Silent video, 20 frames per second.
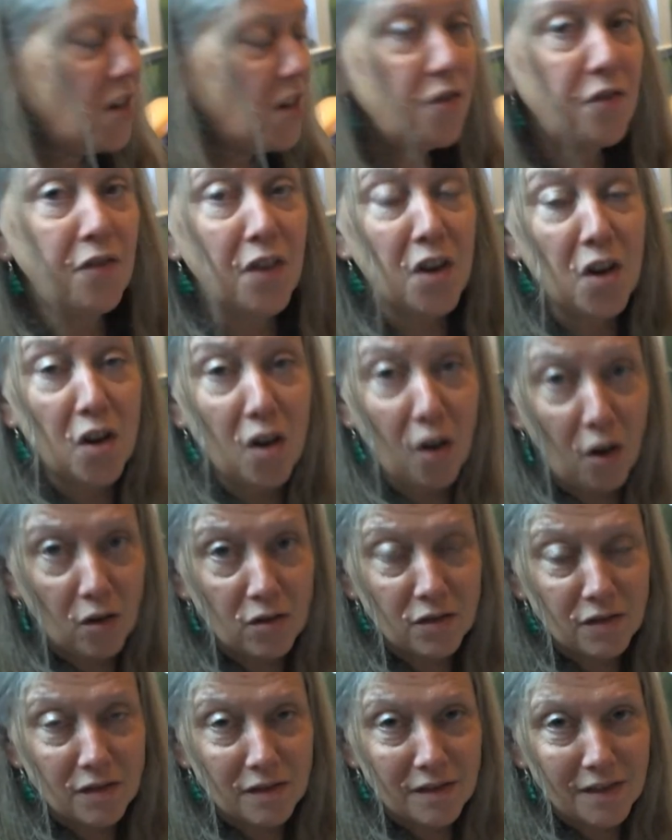
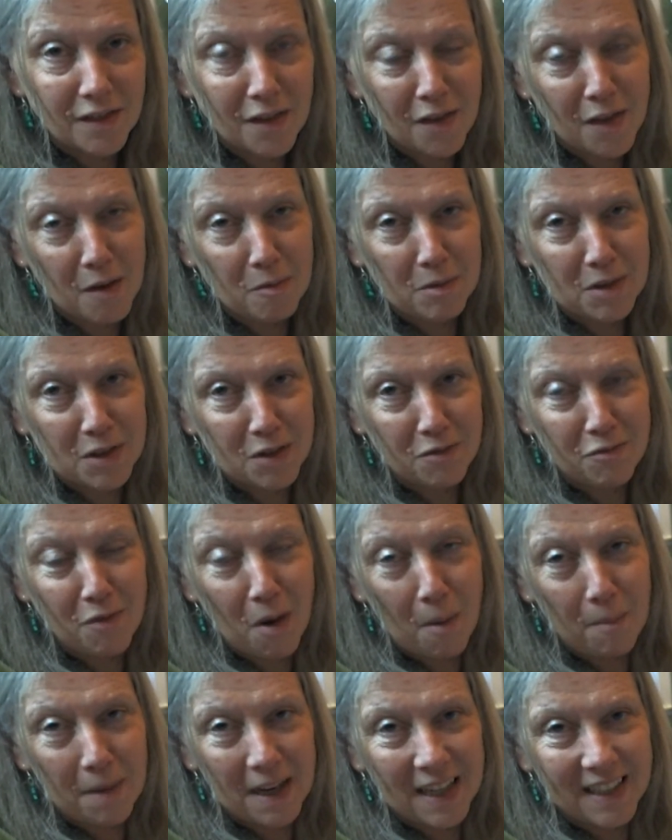forgotten that there was a
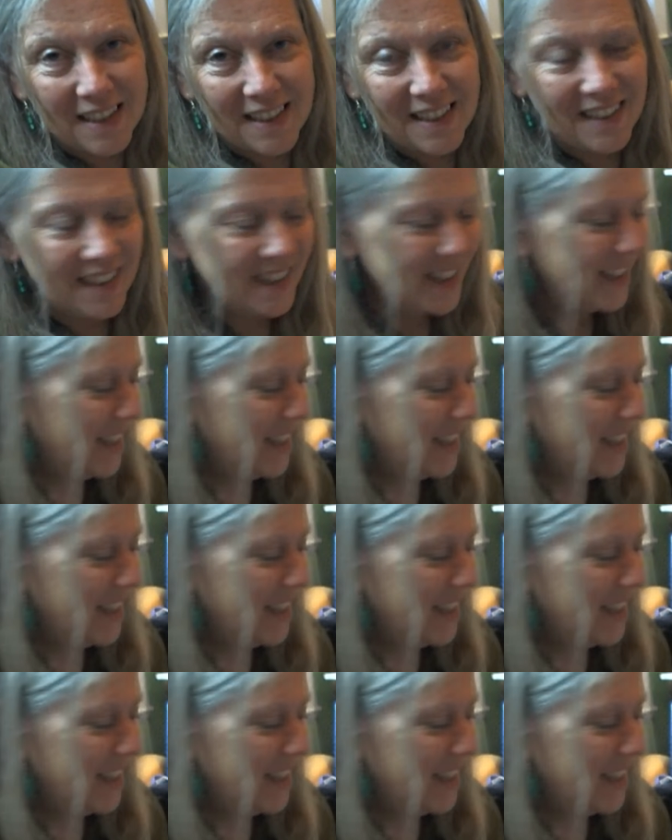robin in